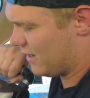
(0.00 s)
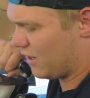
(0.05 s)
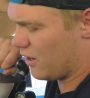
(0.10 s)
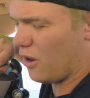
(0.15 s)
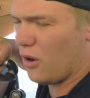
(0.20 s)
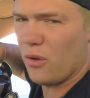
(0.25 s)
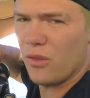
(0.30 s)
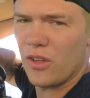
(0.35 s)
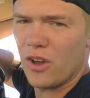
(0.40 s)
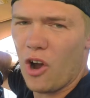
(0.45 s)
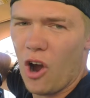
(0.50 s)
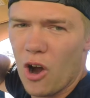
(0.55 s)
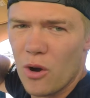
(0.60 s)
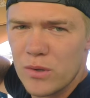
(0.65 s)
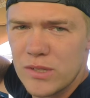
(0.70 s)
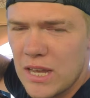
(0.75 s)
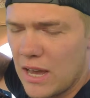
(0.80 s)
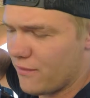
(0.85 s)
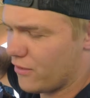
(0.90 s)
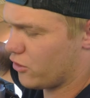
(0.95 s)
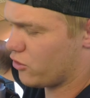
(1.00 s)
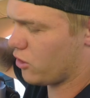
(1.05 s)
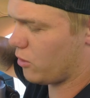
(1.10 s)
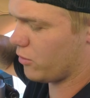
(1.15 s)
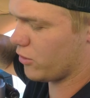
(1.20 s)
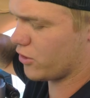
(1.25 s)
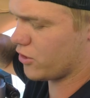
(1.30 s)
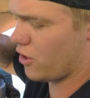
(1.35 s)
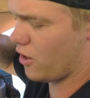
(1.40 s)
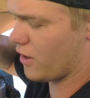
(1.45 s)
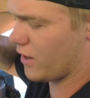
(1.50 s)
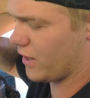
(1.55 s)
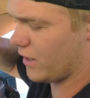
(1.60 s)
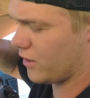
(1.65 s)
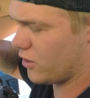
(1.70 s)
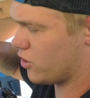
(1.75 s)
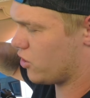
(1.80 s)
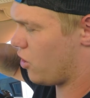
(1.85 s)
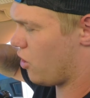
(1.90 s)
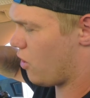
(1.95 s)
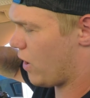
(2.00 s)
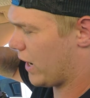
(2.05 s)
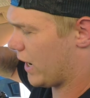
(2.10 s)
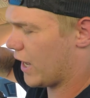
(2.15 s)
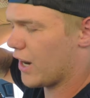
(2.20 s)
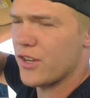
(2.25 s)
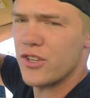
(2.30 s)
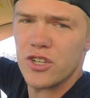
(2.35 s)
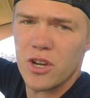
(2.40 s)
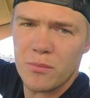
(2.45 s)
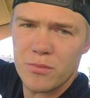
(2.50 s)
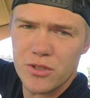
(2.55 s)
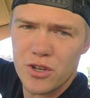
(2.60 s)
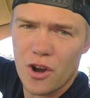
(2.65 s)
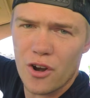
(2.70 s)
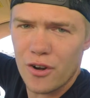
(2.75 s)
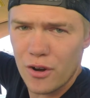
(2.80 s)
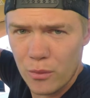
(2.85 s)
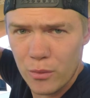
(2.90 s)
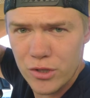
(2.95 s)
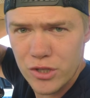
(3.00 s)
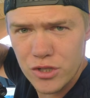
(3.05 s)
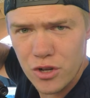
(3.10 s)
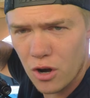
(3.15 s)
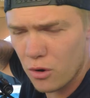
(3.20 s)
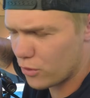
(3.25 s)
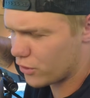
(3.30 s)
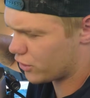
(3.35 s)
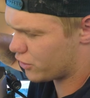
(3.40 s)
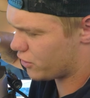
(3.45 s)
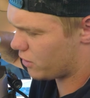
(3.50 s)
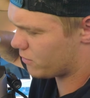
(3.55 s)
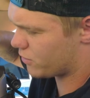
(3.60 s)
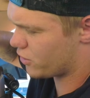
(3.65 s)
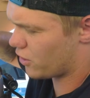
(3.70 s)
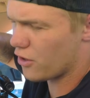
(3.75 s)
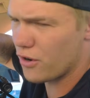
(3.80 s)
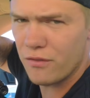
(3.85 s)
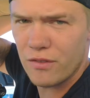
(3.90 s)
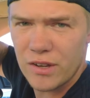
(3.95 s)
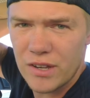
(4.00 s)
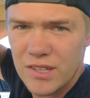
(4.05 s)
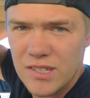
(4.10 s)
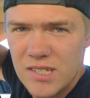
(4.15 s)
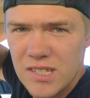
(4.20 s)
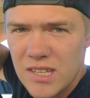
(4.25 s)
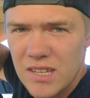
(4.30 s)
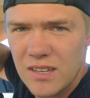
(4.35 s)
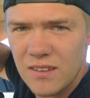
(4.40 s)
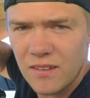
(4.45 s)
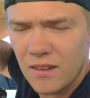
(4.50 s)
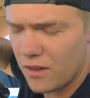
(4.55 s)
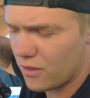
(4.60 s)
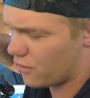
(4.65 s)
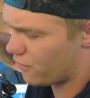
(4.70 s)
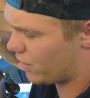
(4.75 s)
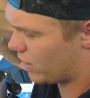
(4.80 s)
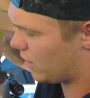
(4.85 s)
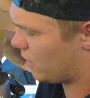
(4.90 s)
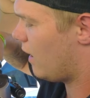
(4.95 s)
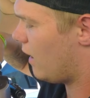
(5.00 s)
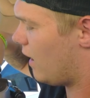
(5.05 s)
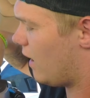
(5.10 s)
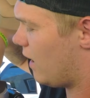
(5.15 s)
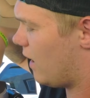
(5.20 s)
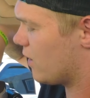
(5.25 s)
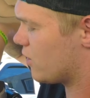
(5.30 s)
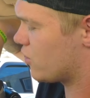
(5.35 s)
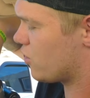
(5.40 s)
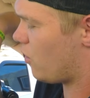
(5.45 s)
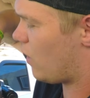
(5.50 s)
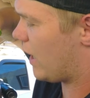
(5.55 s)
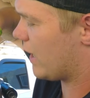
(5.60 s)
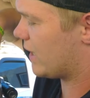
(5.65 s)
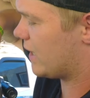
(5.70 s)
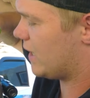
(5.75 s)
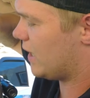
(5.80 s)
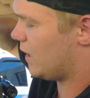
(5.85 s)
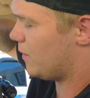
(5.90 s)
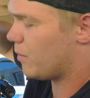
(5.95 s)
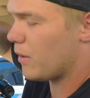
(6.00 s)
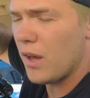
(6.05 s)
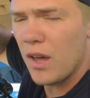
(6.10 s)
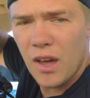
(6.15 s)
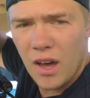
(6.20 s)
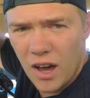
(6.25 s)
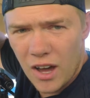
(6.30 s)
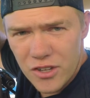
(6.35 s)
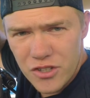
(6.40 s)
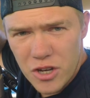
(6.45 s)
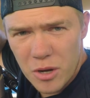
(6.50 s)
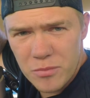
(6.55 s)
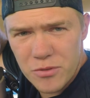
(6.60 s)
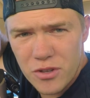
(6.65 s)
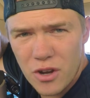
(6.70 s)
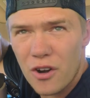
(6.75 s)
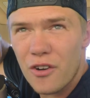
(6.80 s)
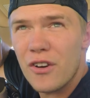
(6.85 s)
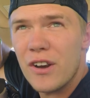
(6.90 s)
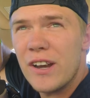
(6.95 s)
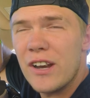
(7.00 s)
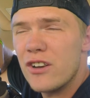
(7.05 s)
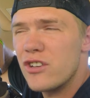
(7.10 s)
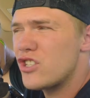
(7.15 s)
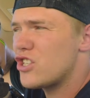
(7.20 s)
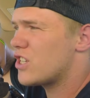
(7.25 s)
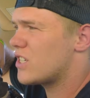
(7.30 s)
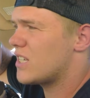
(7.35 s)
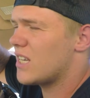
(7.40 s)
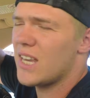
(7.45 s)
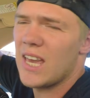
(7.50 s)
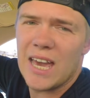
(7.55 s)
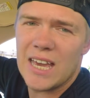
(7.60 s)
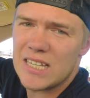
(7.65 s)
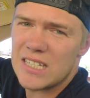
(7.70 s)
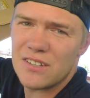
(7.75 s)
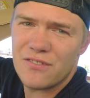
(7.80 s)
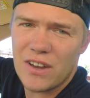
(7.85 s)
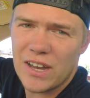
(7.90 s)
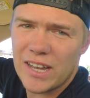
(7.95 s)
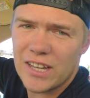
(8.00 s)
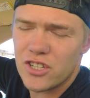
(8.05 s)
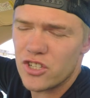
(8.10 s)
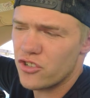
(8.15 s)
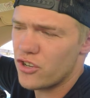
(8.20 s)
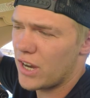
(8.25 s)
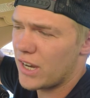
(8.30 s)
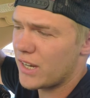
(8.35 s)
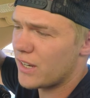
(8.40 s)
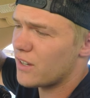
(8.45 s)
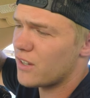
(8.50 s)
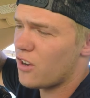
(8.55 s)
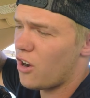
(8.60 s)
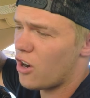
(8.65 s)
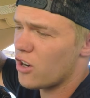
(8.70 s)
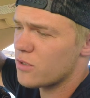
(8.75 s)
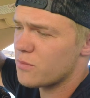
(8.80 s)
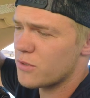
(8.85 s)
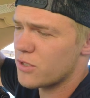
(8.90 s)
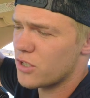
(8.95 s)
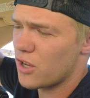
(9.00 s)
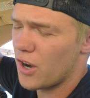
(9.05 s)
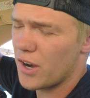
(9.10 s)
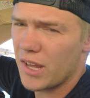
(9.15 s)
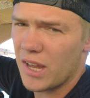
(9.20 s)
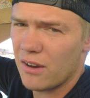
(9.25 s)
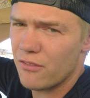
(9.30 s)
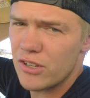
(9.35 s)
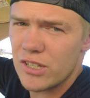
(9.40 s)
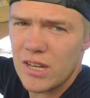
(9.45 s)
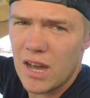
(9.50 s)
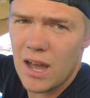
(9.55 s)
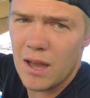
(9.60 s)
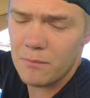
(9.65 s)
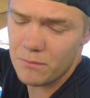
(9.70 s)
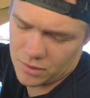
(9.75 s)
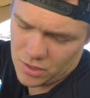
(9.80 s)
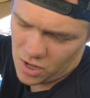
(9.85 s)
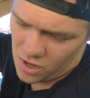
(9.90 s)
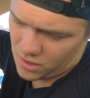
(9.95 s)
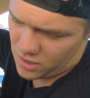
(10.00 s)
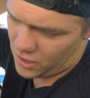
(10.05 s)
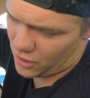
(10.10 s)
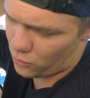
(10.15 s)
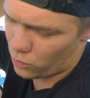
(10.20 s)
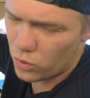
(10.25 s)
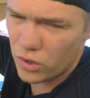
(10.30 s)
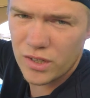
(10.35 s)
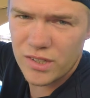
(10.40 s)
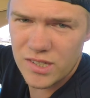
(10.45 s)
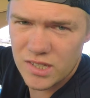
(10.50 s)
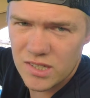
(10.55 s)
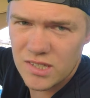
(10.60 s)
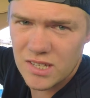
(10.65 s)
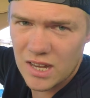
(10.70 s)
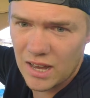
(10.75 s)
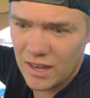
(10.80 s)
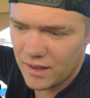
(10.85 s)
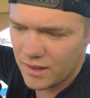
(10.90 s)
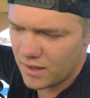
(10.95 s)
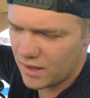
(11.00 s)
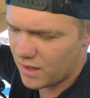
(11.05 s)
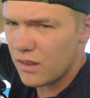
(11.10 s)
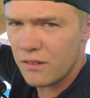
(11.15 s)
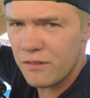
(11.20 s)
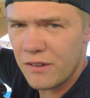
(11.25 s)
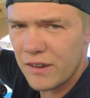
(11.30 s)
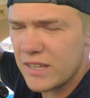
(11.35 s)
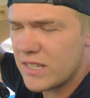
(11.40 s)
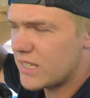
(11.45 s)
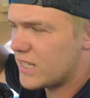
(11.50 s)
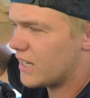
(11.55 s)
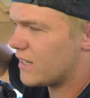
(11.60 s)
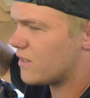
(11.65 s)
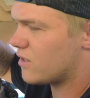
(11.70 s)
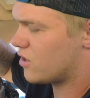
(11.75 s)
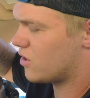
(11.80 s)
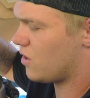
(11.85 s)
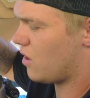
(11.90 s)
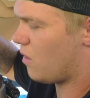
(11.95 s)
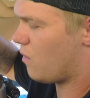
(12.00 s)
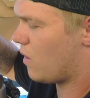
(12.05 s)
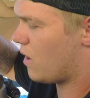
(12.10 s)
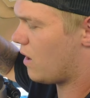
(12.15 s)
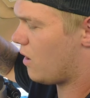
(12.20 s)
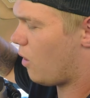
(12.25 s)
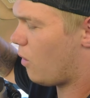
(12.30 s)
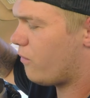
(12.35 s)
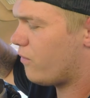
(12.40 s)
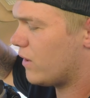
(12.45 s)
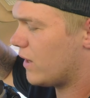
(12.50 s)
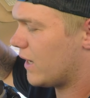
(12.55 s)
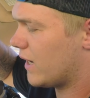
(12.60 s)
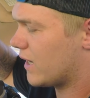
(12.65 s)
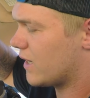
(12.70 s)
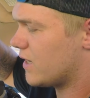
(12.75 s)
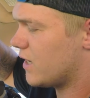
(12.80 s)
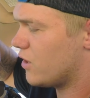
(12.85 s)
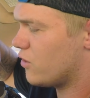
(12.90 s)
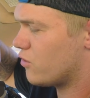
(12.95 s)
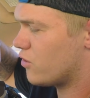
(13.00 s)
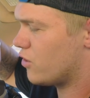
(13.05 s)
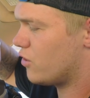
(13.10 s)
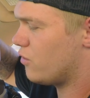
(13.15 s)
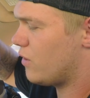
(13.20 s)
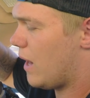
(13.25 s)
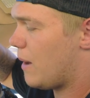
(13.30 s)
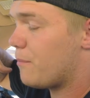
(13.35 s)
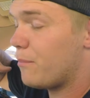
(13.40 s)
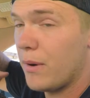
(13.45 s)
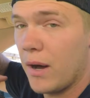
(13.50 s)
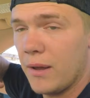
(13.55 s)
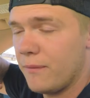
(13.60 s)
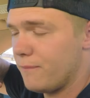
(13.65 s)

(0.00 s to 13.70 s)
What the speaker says: know, the car was having trouble starting, so I got a jump starter. It would start with a jump starter if you didn't see the other videos. So I keep a jump starter in here just in case if I get stranded. The car's been starting every time, knock on wood, since I fixed it, so hopefully it continues to do that, but